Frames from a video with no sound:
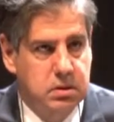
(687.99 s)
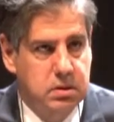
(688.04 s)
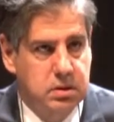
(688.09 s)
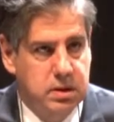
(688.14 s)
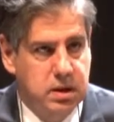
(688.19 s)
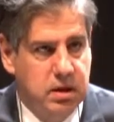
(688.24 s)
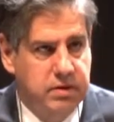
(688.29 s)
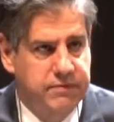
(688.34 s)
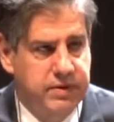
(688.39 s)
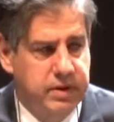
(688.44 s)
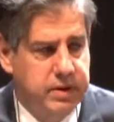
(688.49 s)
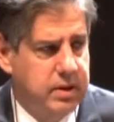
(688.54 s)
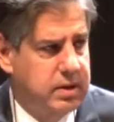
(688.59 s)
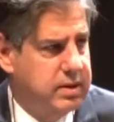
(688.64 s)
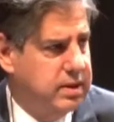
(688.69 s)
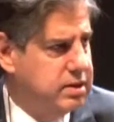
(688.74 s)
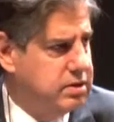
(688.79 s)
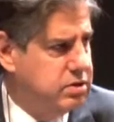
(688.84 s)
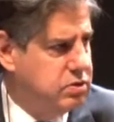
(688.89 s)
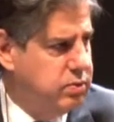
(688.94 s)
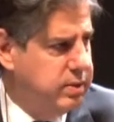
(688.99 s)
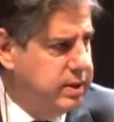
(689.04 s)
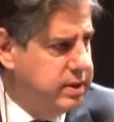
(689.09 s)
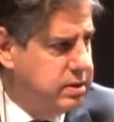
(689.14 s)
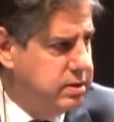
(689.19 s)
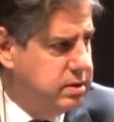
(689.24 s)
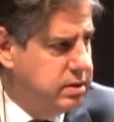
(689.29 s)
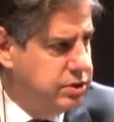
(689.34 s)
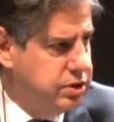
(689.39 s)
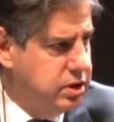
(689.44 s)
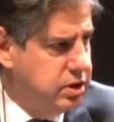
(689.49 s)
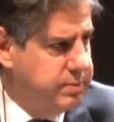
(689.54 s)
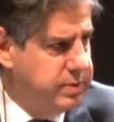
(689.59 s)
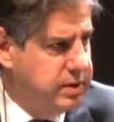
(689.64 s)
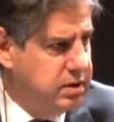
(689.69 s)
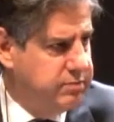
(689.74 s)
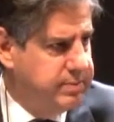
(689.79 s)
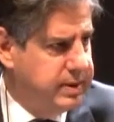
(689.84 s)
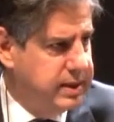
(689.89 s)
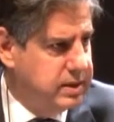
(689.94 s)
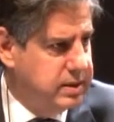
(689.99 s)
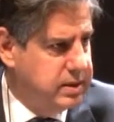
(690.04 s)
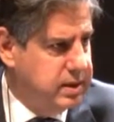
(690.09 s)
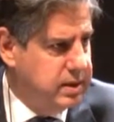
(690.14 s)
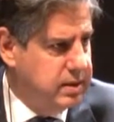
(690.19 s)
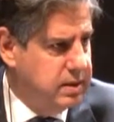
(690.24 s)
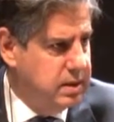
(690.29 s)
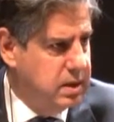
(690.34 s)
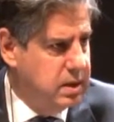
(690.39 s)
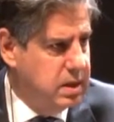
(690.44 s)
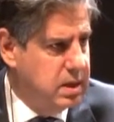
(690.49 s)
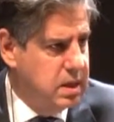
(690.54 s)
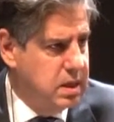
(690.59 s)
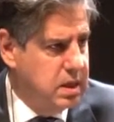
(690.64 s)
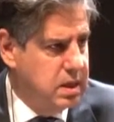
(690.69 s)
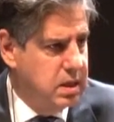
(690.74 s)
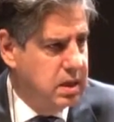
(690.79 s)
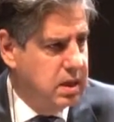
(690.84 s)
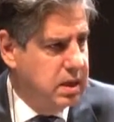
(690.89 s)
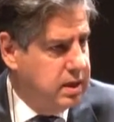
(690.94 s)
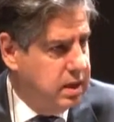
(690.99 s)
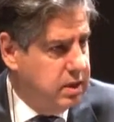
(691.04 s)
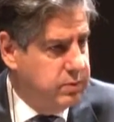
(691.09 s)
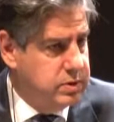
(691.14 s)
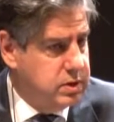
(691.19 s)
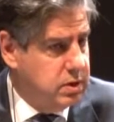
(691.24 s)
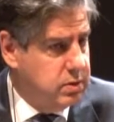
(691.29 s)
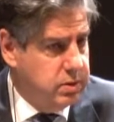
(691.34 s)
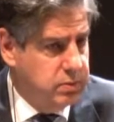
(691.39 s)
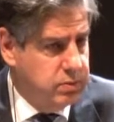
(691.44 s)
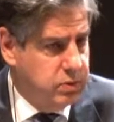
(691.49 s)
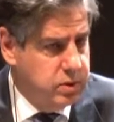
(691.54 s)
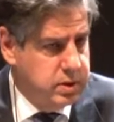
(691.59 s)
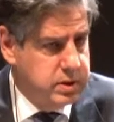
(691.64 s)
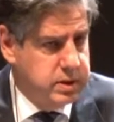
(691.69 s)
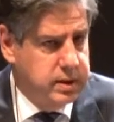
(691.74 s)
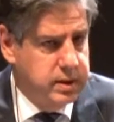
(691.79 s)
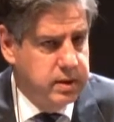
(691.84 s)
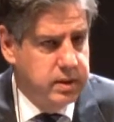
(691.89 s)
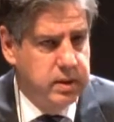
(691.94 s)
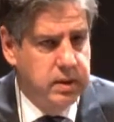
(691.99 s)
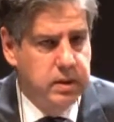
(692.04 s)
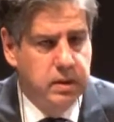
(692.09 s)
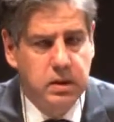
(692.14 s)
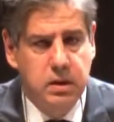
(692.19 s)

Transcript: stuff. I think that's twice the GDP of Pakistan, and that was our worst year.